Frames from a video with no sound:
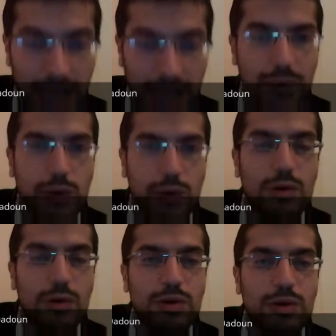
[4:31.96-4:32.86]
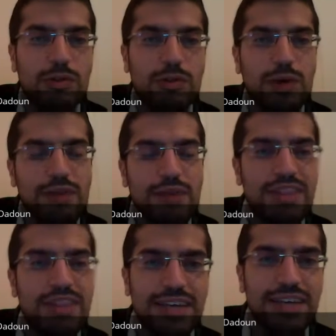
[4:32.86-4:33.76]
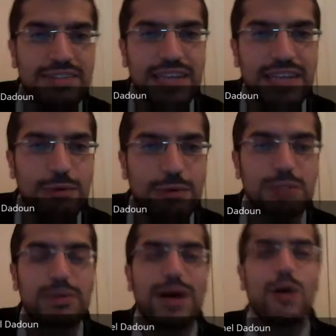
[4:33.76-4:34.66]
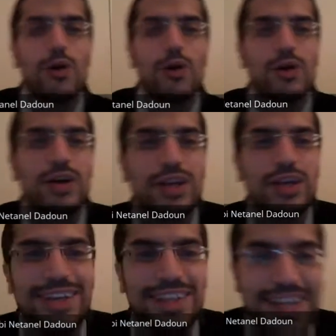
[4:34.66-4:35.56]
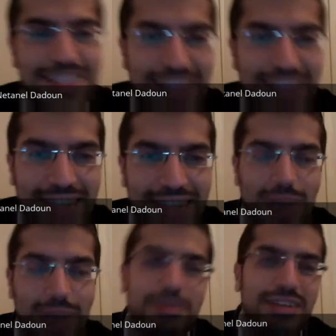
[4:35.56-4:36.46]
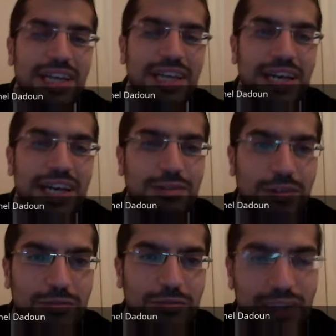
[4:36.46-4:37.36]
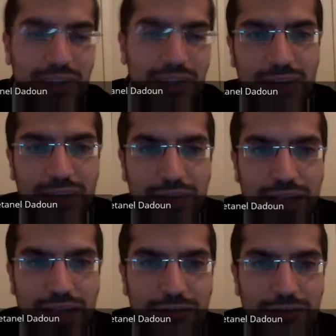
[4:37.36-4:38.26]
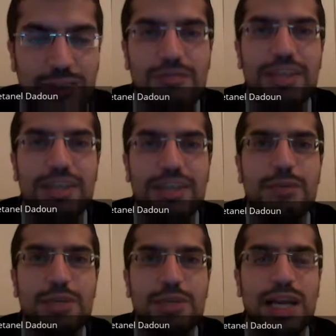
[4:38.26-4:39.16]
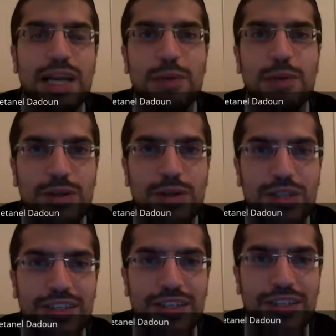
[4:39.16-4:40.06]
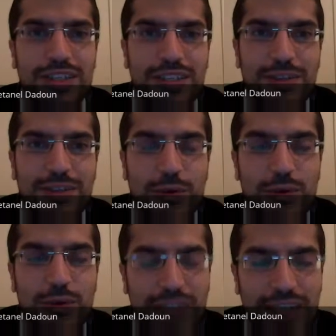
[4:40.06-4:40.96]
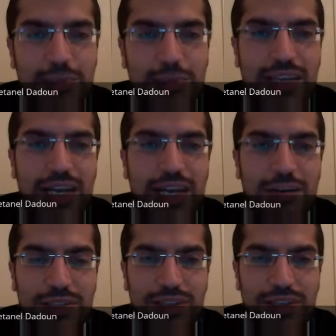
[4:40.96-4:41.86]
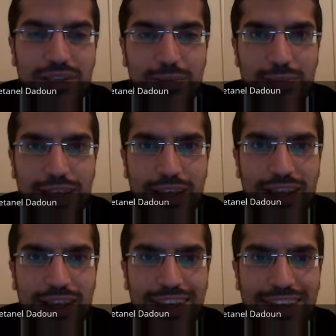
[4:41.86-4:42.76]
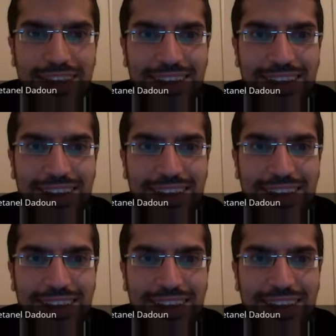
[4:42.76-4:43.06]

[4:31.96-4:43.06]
Beshalach Paro, to whoever thinks that it was Paro that sent Am Yisrael out of Mitzrayim. It's not Vayehi Beshalach Paro. Who sent Am Yisrael out of Mitzrayim?